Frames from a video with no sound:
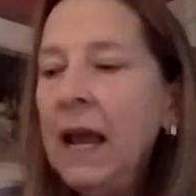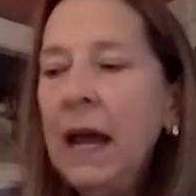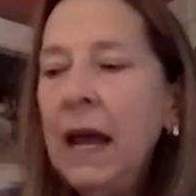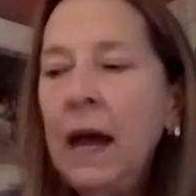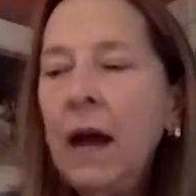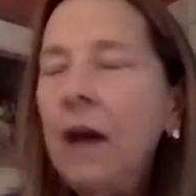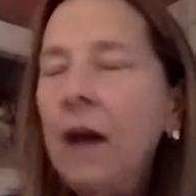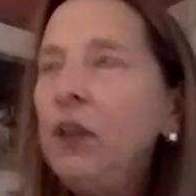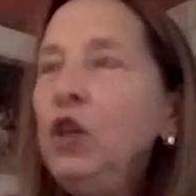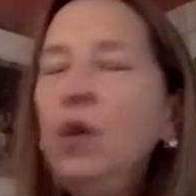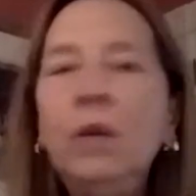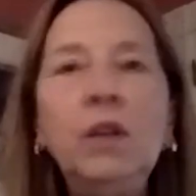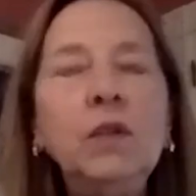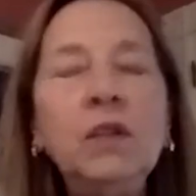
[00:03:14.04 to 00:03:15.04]
uh,
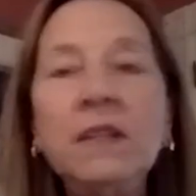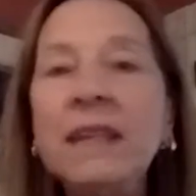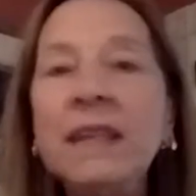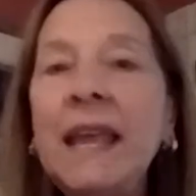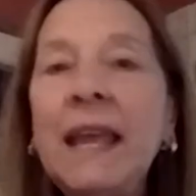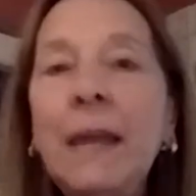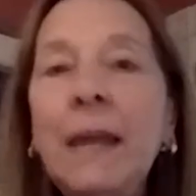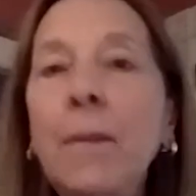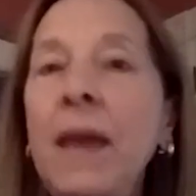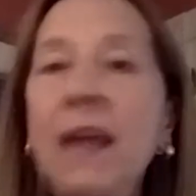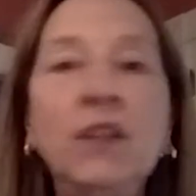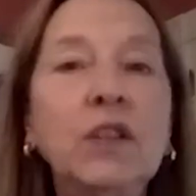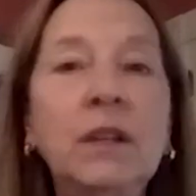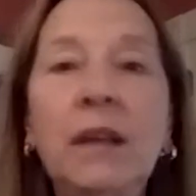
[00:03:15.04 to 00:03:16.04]
you, you just can't
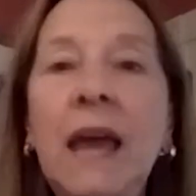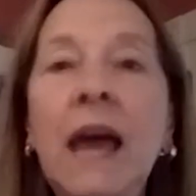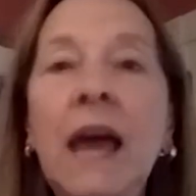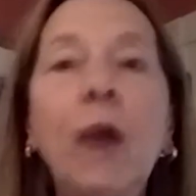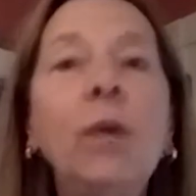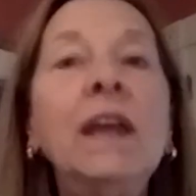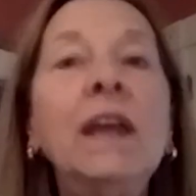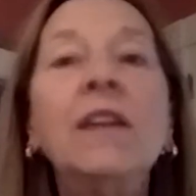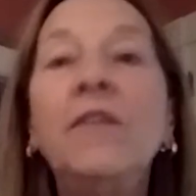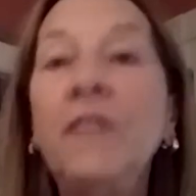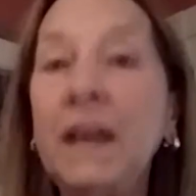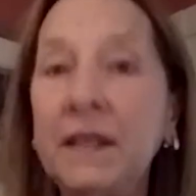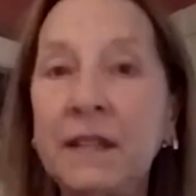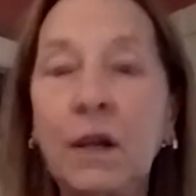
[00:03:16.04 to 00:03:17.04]
imagine how it
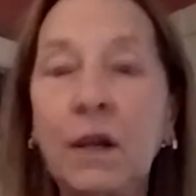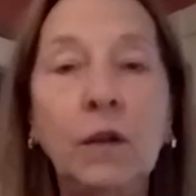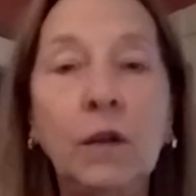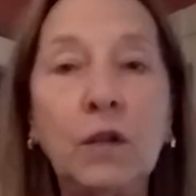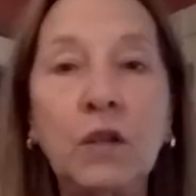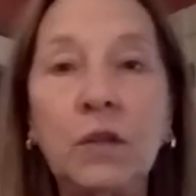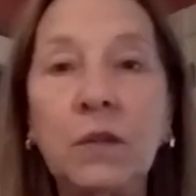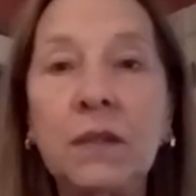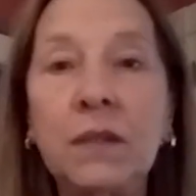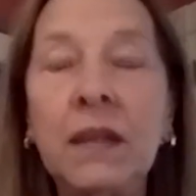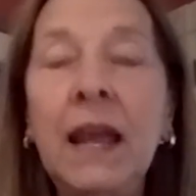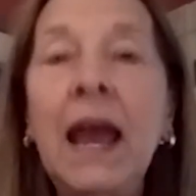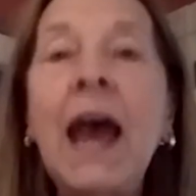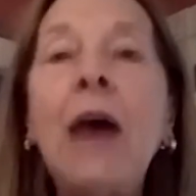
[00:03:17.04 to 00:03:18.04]
affects cultures,
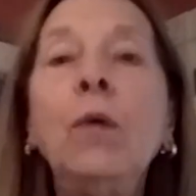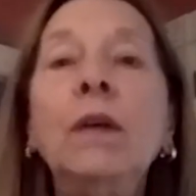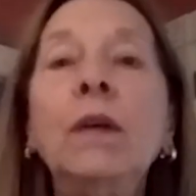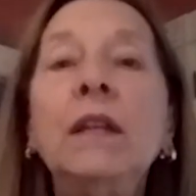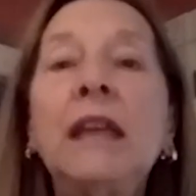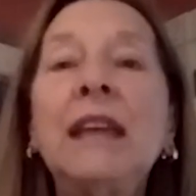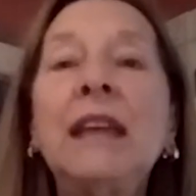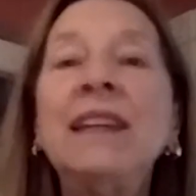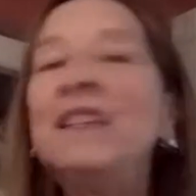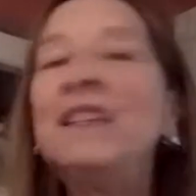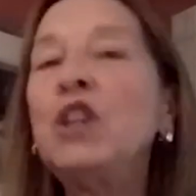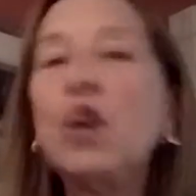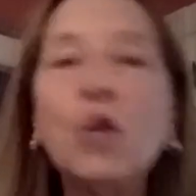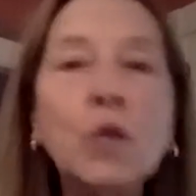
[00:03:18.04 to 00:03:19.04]
how it can
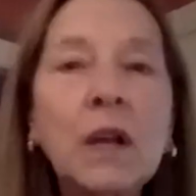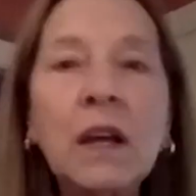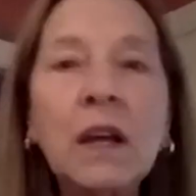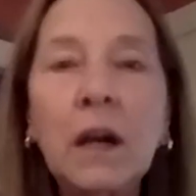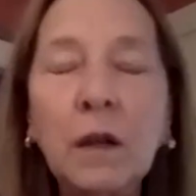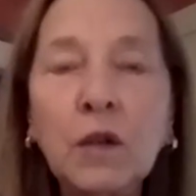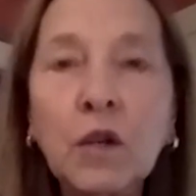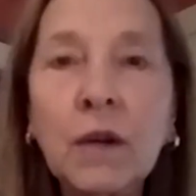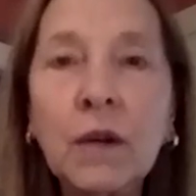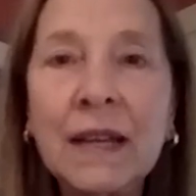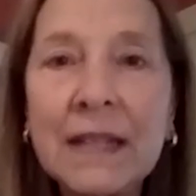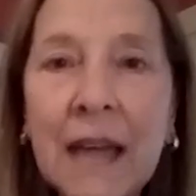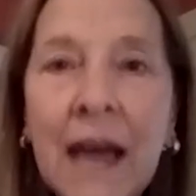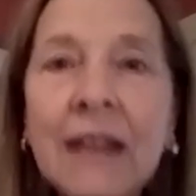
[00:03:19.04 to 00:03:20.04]
turn a culture, a
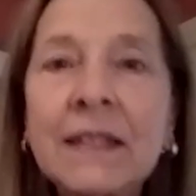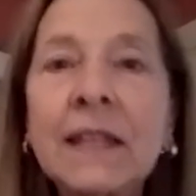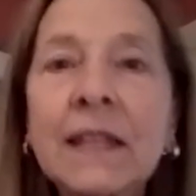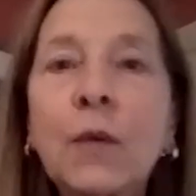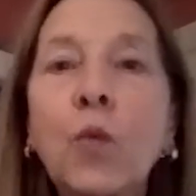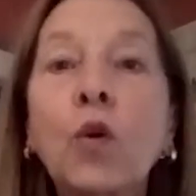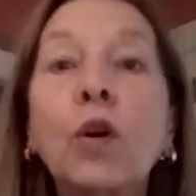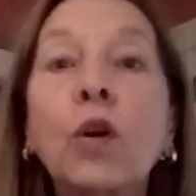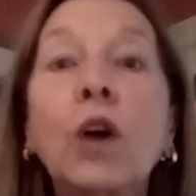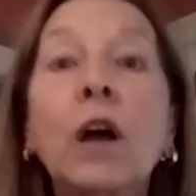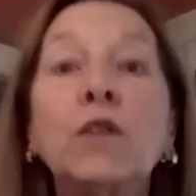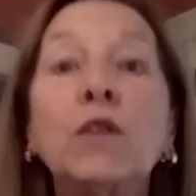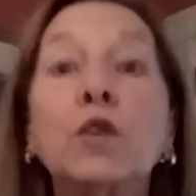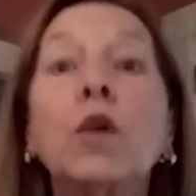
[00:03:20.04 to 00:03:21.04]
toxic work
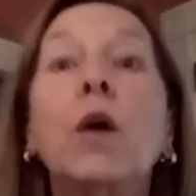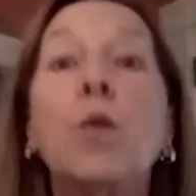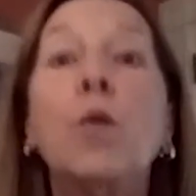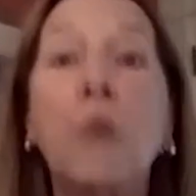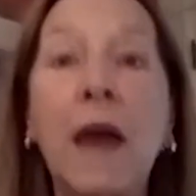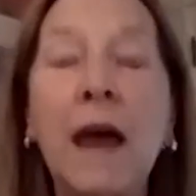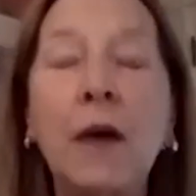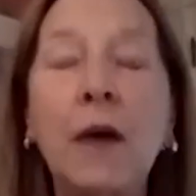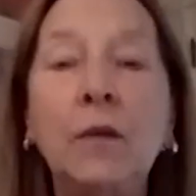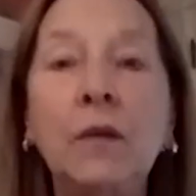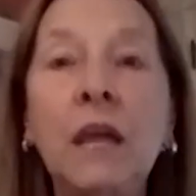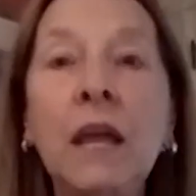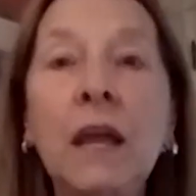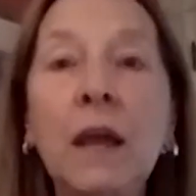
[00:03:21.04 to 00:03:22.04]
culture around
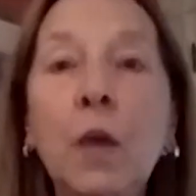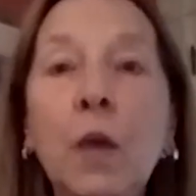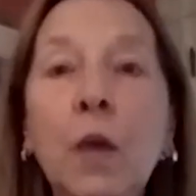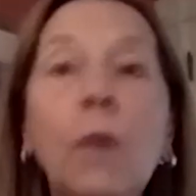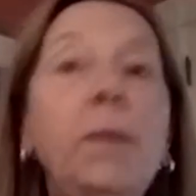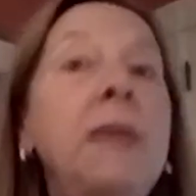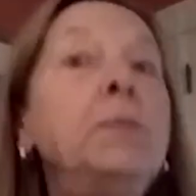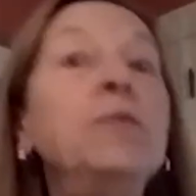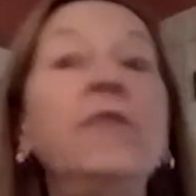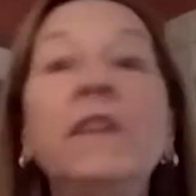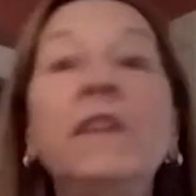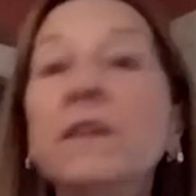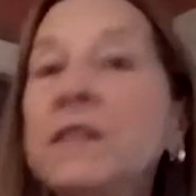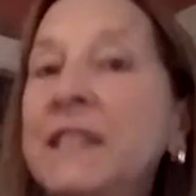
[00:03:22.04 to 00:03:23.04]
where people
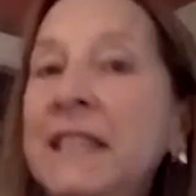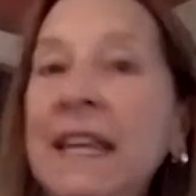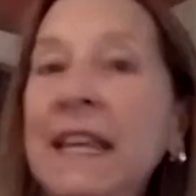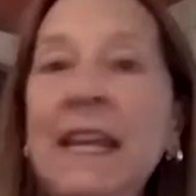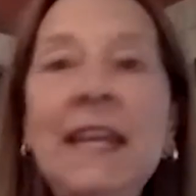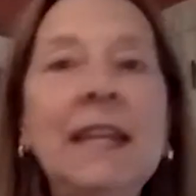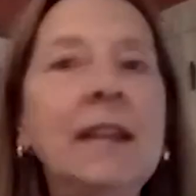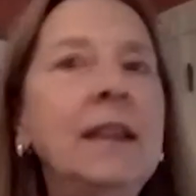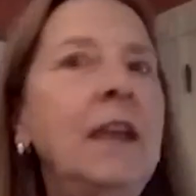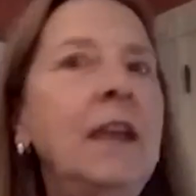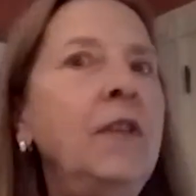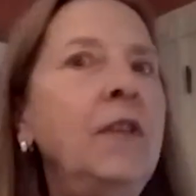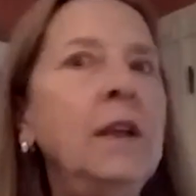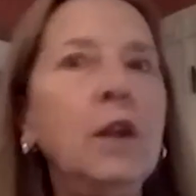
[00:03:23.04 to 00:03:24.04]
feel seen and they
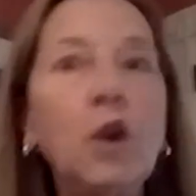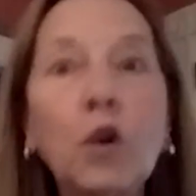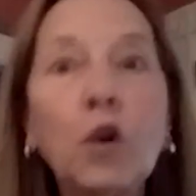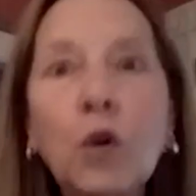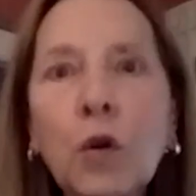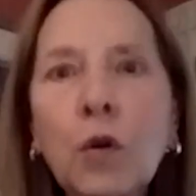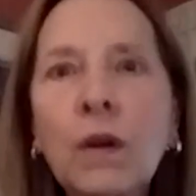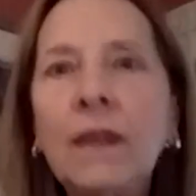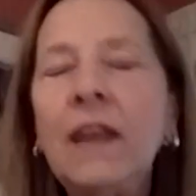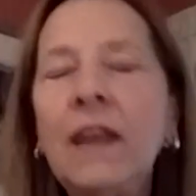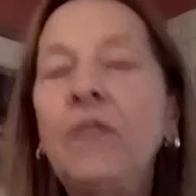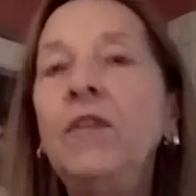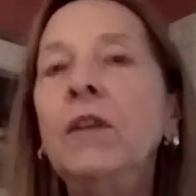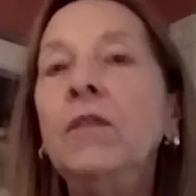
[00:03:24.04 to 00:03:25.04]
feel heard and
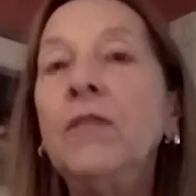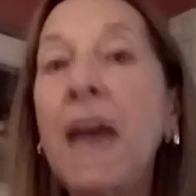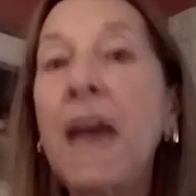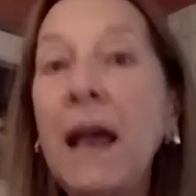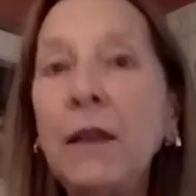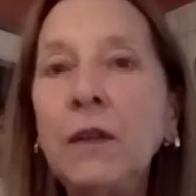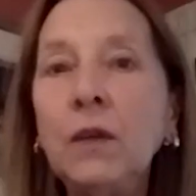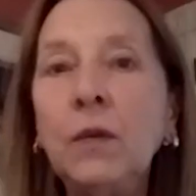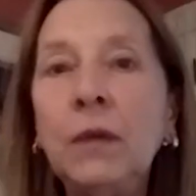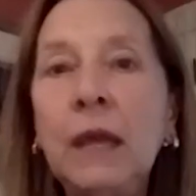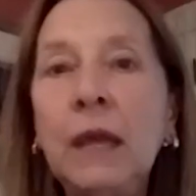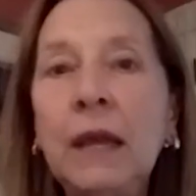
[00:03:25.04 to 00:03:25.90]
they feel valued.